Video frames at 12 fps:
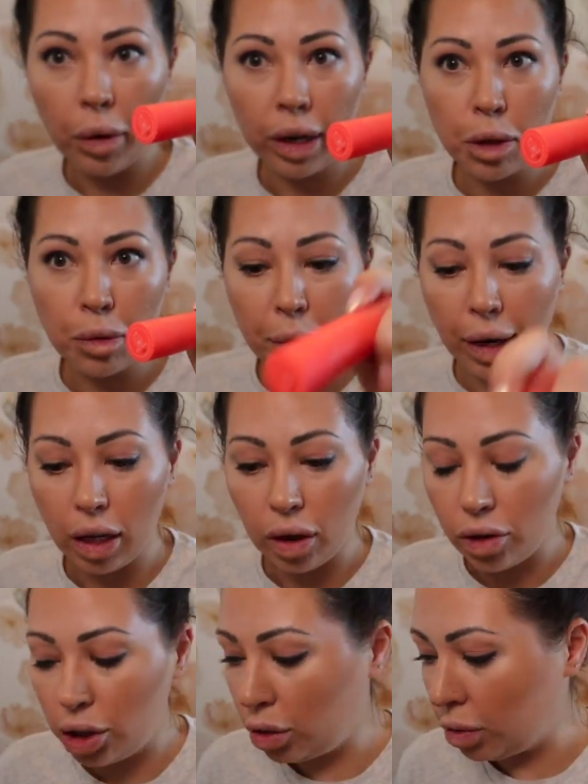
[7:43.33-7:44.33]
one has been my
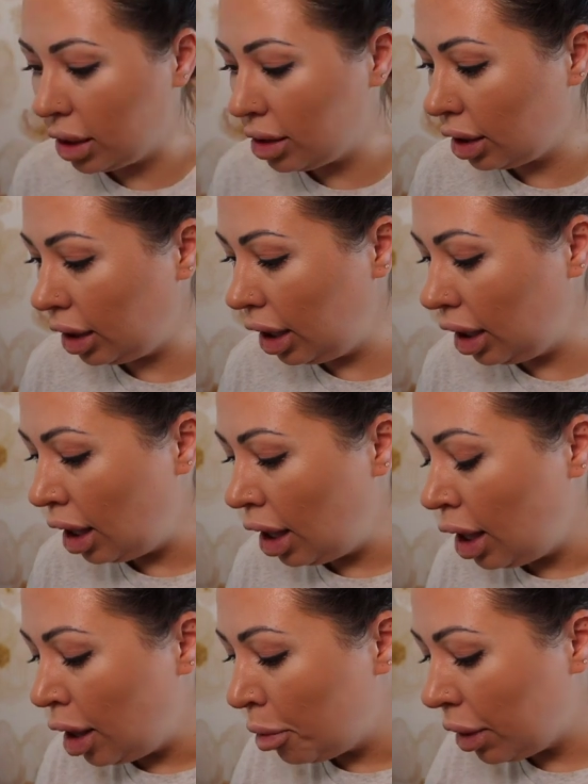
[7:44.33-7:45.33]
go-to recently,
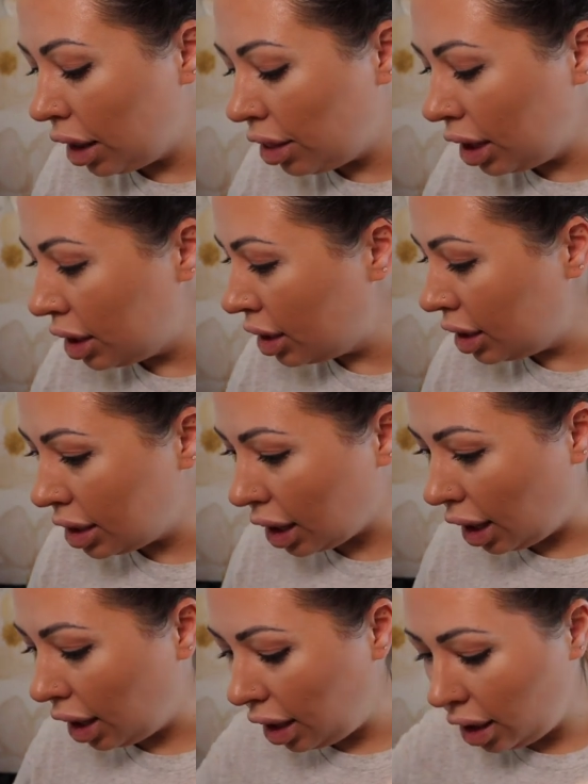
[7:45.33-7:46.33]
but I think
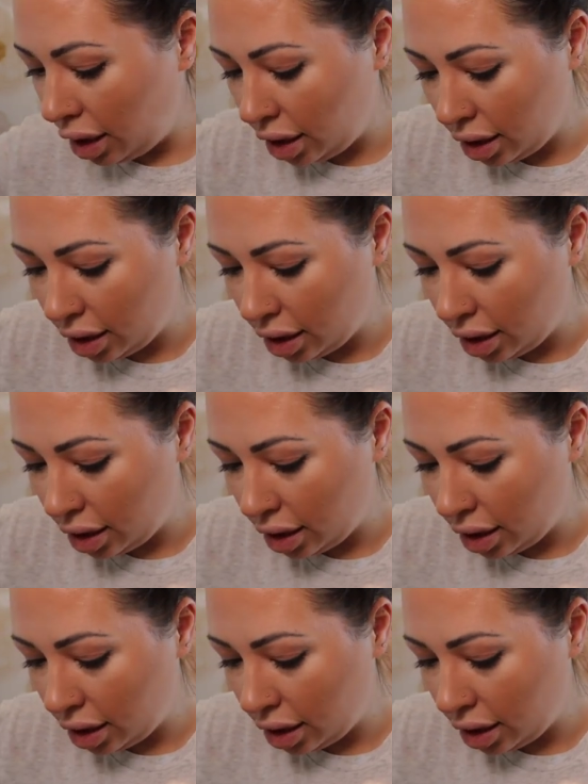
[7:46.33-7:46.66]
today,